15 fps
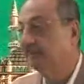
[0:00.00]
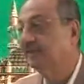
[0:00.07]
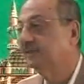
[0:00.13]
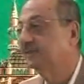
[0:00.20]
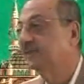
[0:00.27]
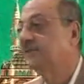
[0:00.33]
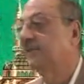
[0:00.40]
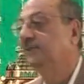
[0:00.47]
there is
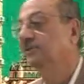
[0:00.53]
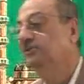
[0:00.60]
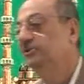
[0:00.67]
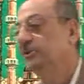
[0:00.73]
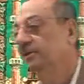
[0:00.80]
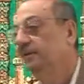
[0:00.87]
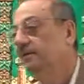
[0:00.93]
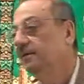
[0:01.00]
a
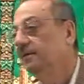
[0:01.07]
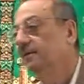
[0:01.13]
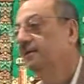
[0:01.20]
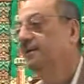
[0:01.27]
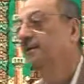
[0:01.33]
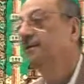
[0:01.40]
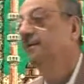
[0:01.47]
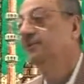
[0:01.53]
condition.
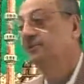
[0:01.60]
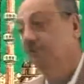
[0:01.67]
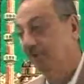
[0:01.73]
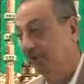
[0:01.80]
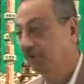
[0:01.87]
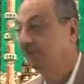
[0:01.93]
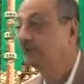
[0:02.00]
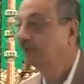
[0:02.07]
You
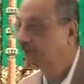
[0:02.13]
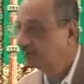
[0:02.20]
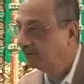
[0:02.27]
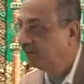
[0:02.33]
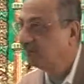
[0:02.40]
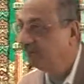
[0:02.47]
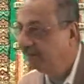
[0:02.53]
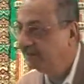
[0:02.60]
got to do
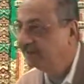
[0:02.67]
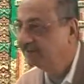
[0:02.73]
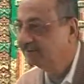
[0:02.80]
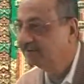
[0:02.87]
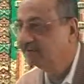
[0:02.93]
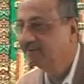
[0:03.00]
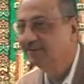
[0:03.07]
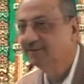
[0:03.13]
good
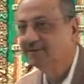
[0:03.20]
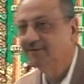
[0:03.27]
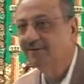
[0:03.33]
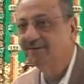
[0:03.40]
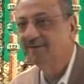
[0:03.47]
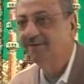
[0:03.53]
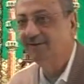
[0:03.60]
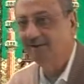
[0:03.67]
deeds.
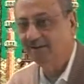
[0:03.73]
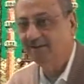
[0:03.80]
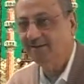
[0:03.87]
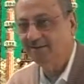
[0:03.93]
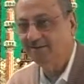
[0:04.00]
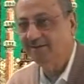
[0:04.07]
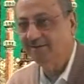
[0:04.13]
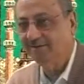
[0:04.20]

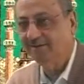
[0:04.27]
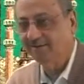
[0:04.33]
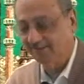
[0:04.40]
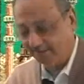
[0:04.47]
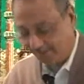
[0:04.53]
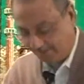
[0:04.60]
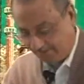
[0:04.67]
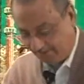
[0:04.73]

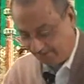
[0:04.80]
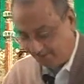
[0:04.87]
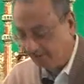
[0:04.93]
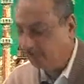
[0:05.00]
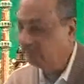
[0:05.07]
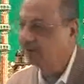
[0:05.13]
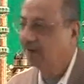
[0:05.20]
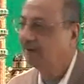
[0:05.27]
Okay?
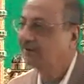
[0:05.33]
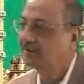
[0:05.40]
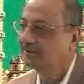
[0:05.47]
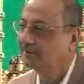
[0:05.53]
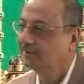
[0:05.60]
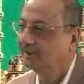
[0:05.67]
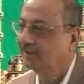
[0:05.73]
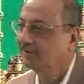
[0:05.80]
You can't
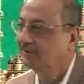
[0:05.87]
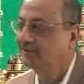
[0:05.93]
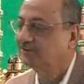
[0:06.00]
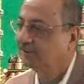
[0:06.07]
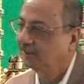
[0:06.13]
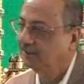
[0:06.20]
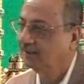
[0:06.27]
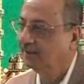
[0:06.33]
enter
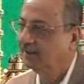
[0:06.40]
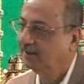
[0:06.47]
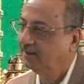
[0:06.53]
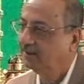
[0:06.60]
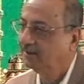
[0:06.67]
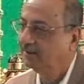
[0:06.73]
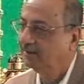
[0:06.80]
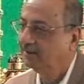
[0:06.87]
Jannah
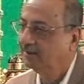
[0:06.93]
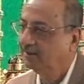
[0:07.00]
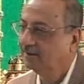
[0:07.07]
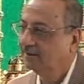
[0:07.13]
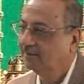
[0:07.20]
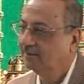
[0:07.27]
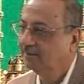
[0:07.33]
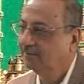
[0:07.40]

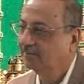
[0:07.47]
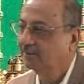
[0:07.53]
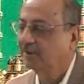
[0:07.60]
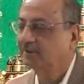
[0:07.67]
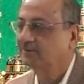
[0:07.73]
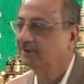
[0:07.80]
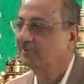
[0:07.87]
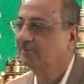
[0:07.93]

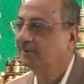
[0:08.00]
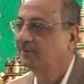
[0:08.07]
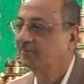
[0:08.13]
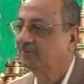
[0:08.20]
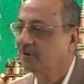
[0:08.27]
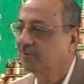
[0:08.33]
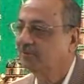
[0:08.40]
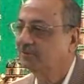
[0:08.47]
because somebody
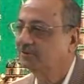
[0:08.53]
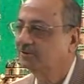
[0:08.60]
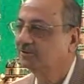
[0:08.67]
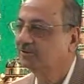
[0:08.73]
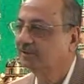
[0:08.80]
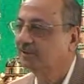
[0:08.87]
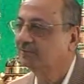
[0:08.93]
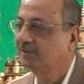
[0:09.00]
promised you
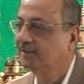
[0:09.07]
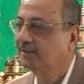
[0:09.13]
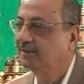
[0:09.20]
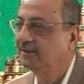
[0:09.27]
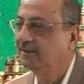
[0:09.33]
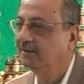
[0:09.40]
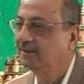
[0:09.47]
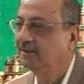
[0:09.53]
something
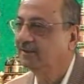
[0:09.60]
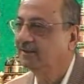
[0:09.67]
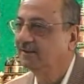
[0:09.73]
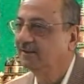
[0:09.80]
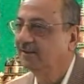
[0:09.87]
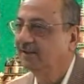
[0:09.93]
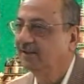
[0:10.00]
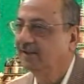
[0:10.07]

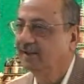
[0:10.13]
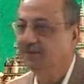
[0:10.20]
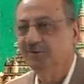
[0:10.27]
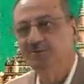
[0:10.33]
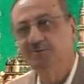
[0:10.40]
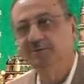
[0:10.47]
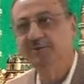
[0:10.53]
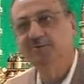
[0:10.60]
and you
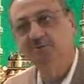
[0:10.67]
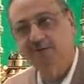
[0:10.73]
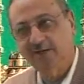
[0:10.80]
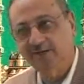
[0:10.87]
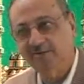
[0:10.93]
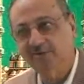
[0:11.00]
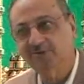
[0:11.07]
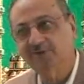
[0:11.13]
think you will
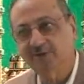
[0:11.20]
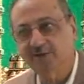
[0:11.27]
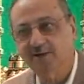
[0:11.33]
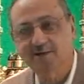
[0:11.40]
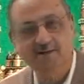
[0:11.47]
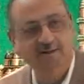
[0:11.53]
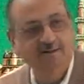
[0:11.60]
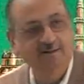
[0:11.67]
enter
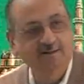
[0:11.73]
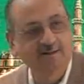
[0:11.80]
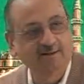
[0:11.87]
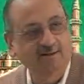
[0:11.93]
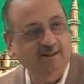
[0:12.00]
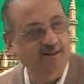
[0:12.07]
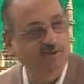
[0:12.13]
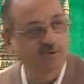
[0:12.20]
Jannah
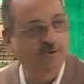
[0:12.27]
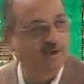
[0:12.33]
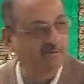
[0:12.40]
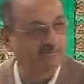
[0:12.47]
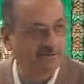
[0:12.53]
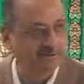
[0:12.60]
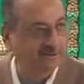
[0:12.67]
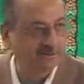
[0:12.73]
and you
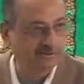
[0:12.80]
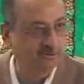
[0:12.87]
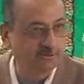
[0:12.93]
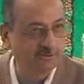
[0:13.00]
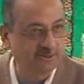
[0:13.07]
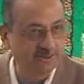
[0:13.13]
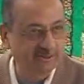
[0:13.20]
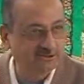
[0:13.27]
haven't done good
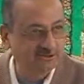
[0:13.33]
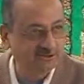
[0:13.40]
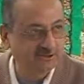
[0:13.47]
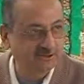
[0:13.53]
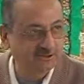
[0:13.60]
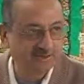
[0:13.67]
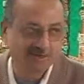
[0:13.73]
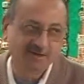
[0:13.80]
deeds.
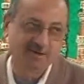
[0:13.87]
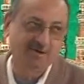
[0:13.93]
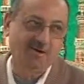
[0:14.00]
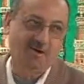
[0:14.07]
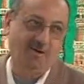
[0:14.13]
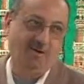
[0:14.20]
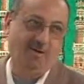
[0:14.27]
No.